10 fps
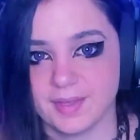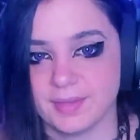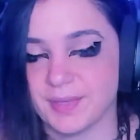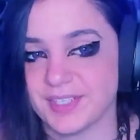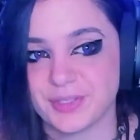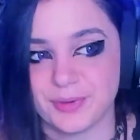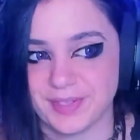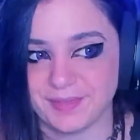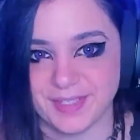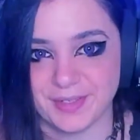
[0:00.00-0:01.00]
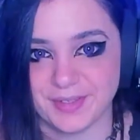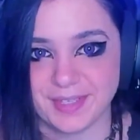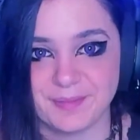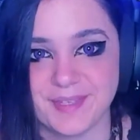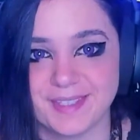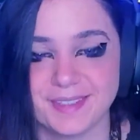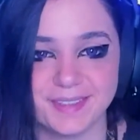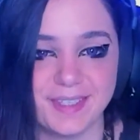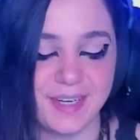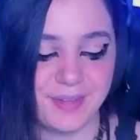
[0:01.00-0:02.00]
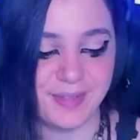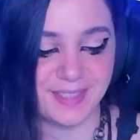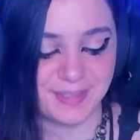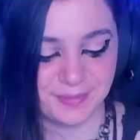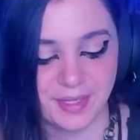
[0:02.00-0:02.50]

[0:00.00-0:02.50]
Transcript: But it's only video games. Anyways,